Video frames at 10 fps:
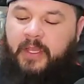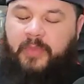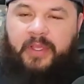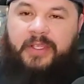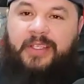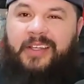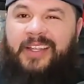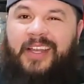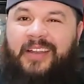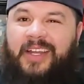because the
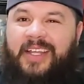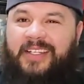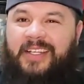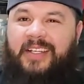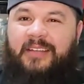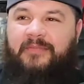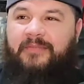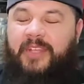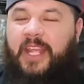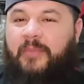Hungarian actually,
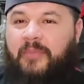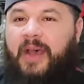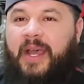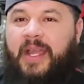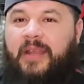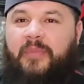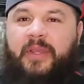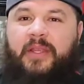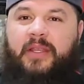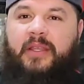in my
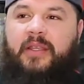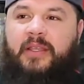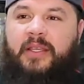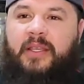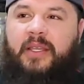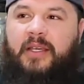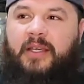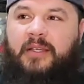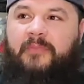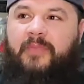opinion,
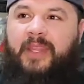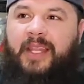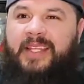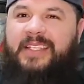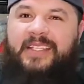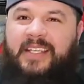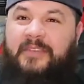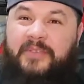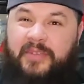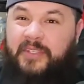lends
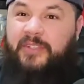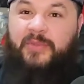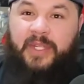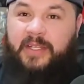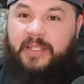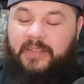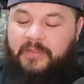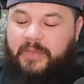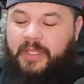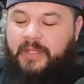itself to the sweetness of
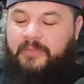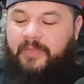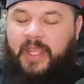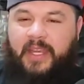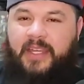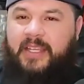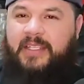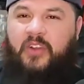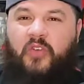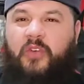a mead, and it
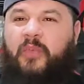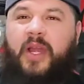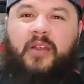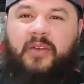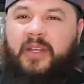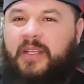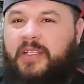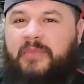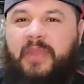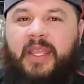doesn't overpower it. It
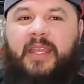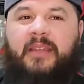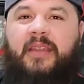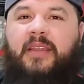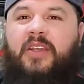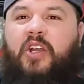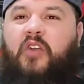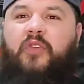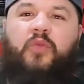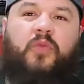doesn't make it
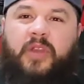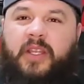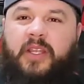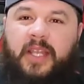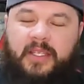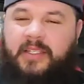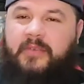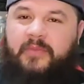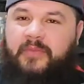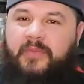over woody like
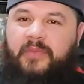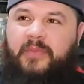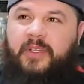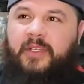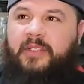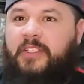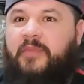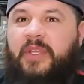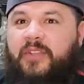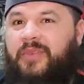some
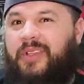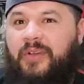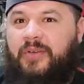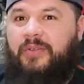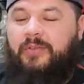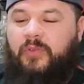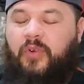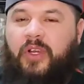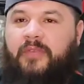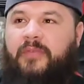meads with oak,
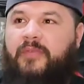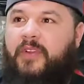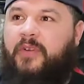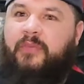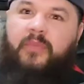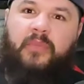or if they're